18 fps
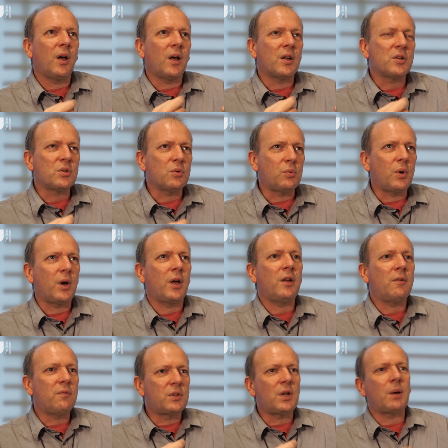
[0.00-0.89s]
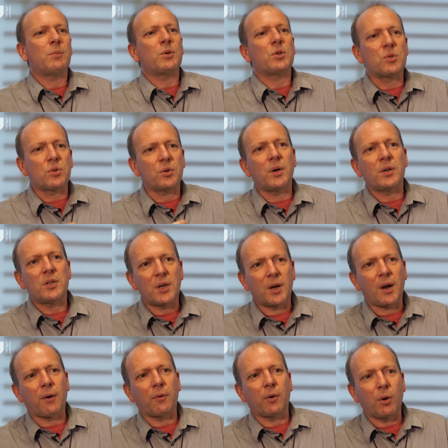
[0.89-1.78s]
as a way of
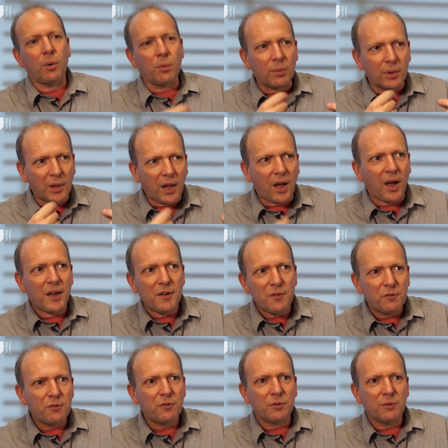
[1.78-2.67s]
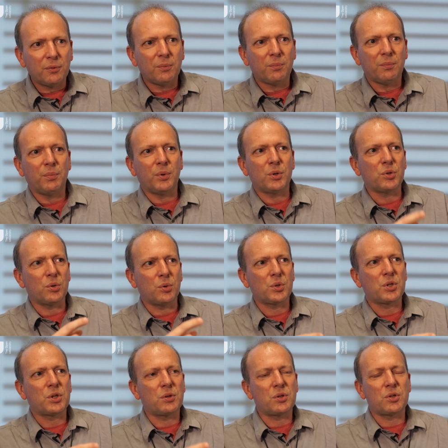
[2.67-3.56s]
demonstrating our own life, but
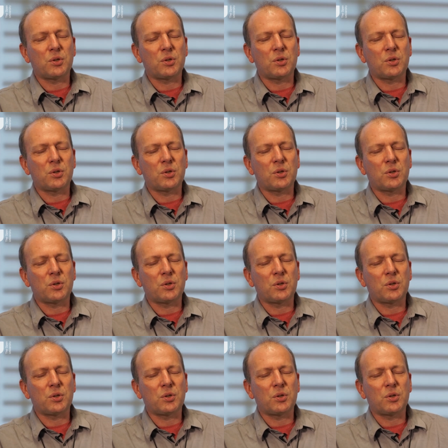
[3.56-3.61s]
also